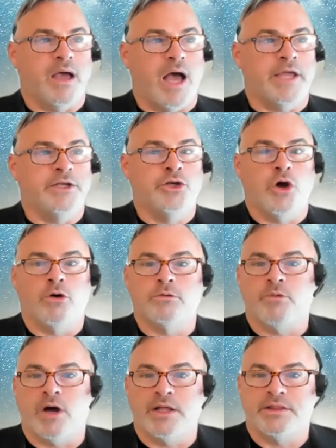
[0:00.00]
I
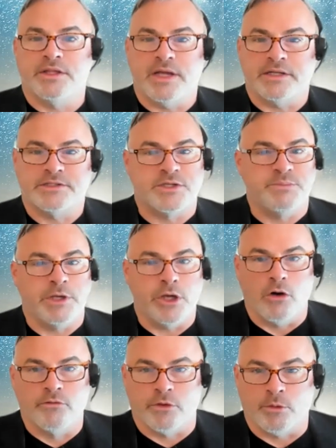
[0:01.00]
don't want that to be
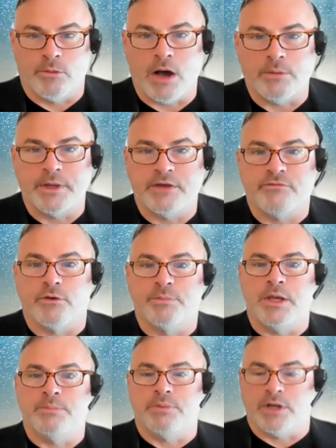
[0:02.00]
overwhelming for
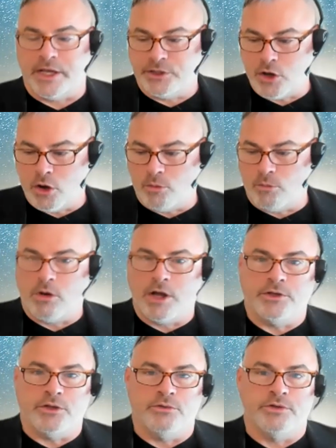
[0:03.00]
people. I don't
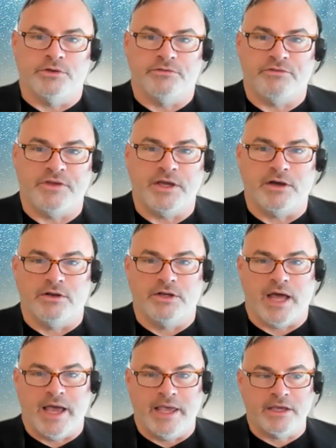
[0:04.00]
want you to feel
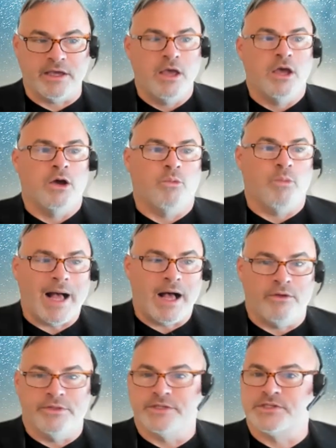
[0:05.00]
like,
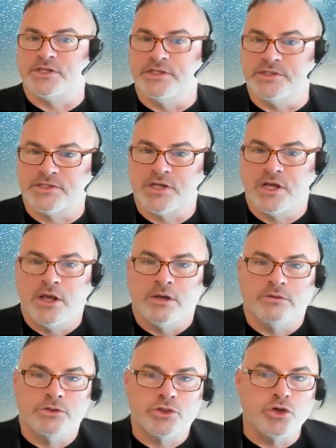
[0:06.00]
wow, this is
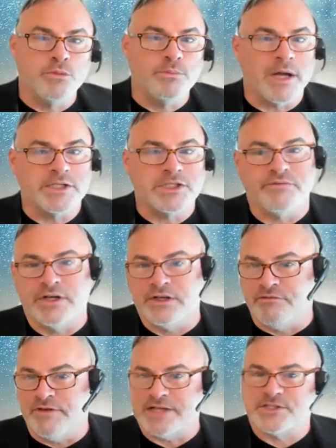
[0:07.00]
too much of an
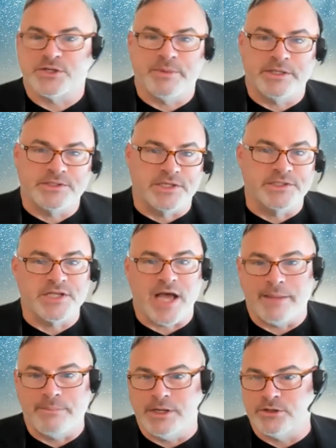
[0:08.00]
investment in
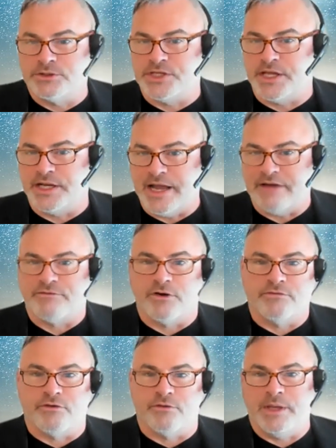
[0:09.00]
time, energy, and
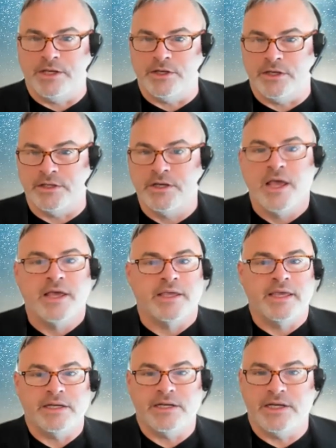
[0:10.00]
effort for me to
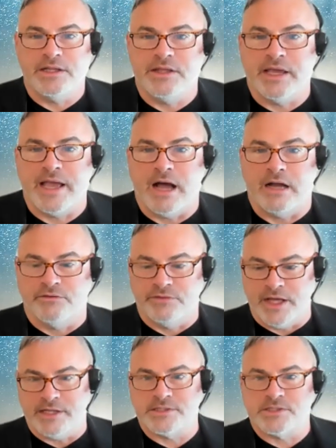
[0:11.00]
get anything out of
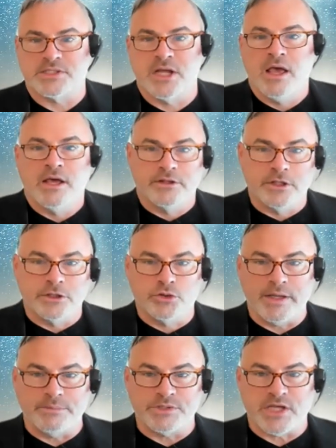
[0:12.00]
this. The
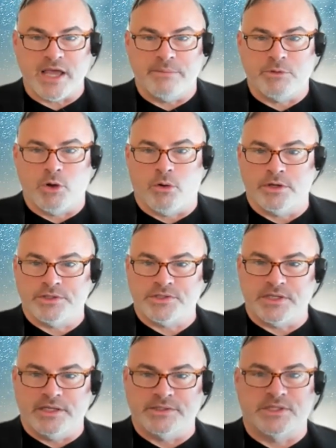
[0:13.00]
Dreamscape
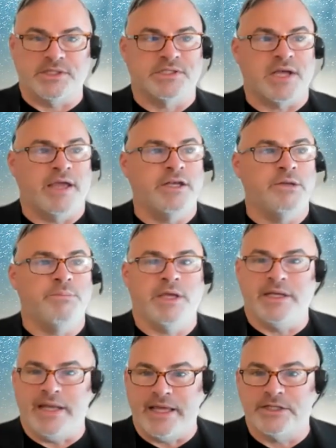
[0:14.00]
course is designed to be
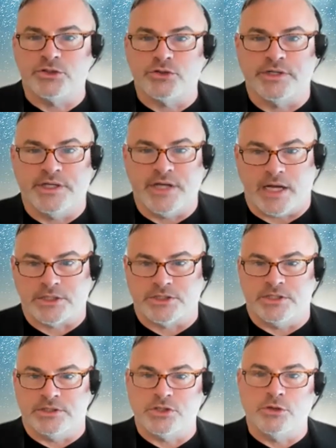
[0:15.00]
an
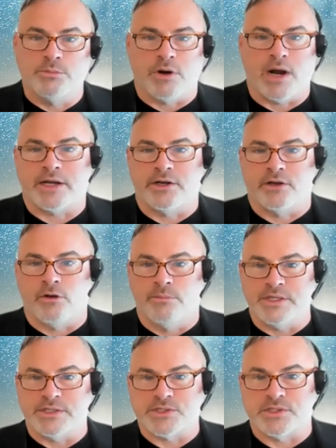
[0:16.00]
introduction to practical
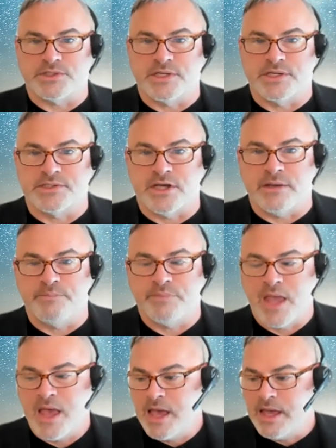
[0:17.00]
mysticism
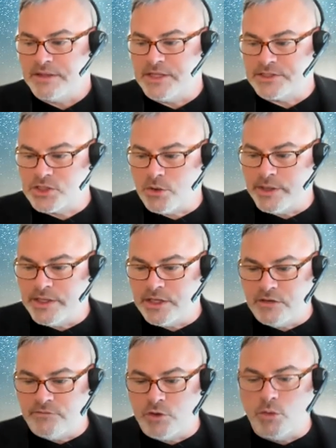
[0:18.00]
that's going to
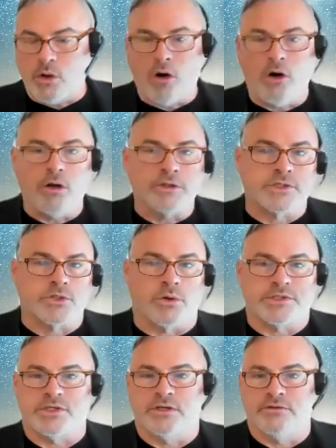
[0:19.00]
give you all
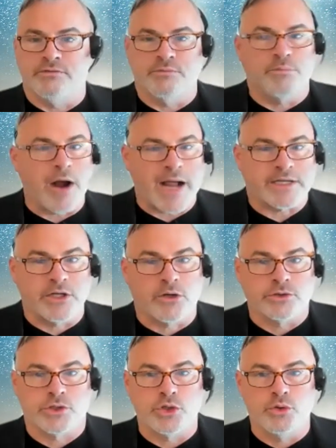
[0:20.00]
sorts of
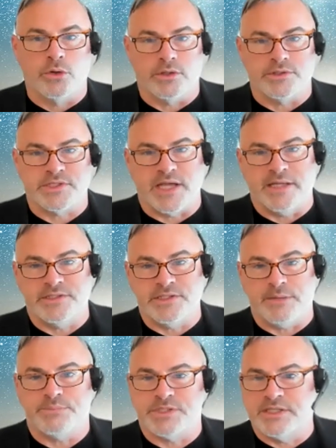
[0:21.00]
practical tools and
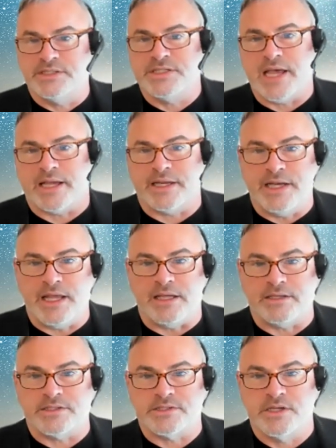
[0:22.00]
tips and
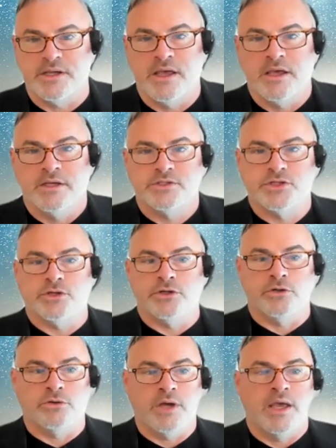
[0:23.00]
techniques
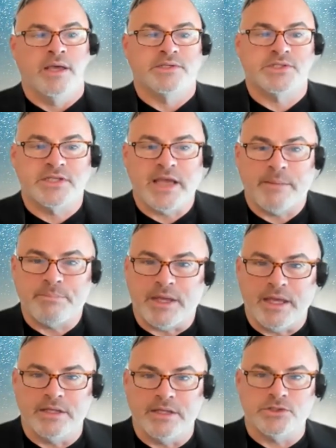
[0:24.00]
to step
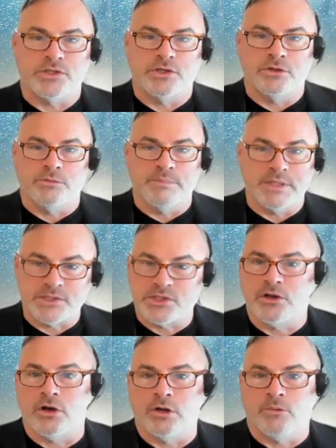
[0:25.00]
into
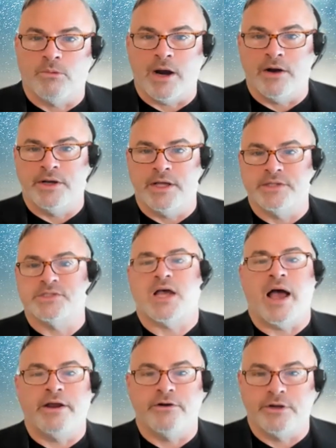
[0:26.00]
mystical awareness,
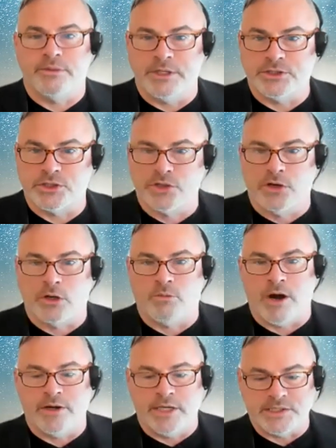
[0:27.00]
higher dimensional
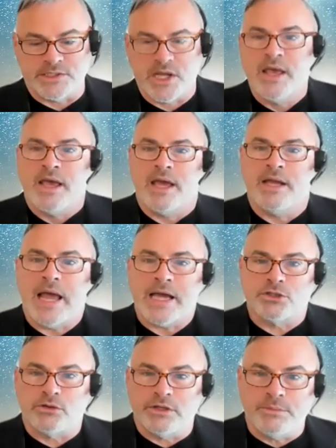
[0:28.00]
awareness, and
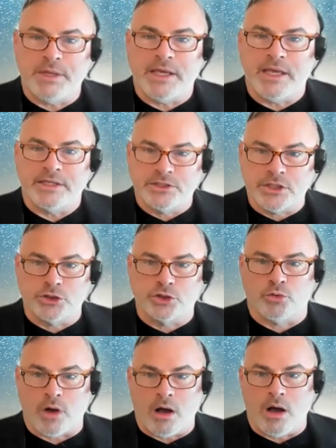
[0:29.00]
actually begin to
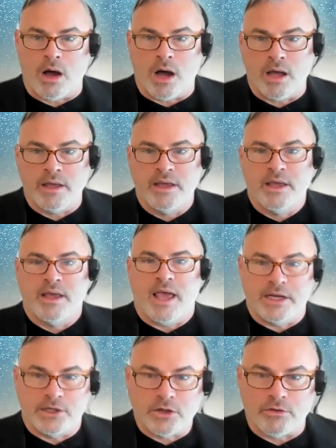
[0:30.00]
draw
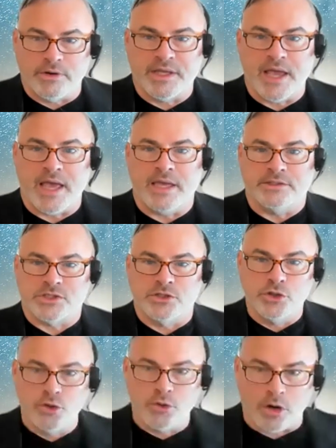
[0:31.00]
and create
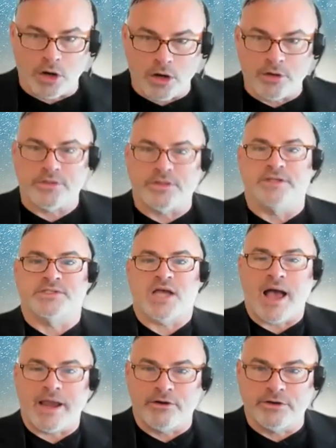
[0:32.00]
new earth, this
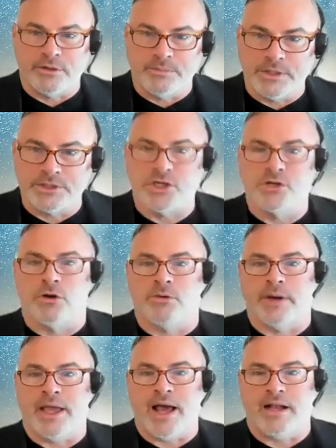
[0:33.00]
higher dimensional
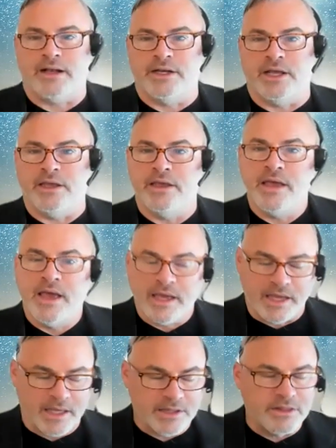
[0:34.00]
reality
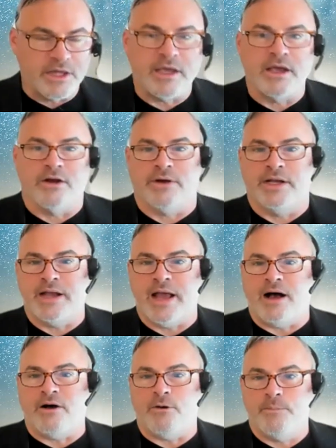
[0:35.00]
in the here and
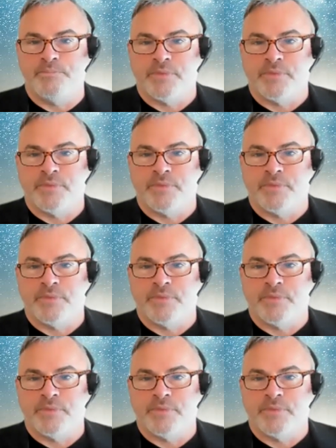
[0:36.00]
now.